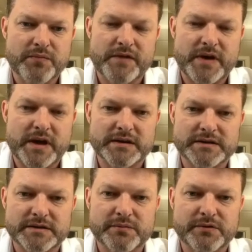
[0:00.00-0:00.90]

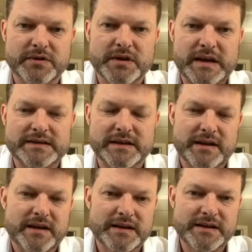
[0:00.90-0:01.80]
providers are less
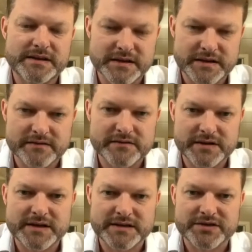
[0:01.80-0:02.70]
likely to
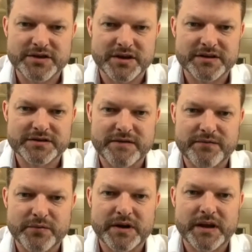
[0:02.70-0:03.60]
need to charge
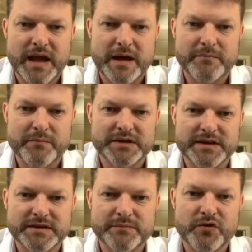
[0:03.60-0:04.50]
everyone a gap
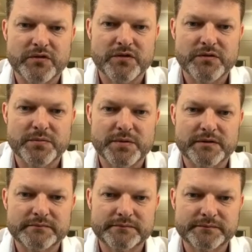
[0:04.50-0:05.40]
because there's more throughput.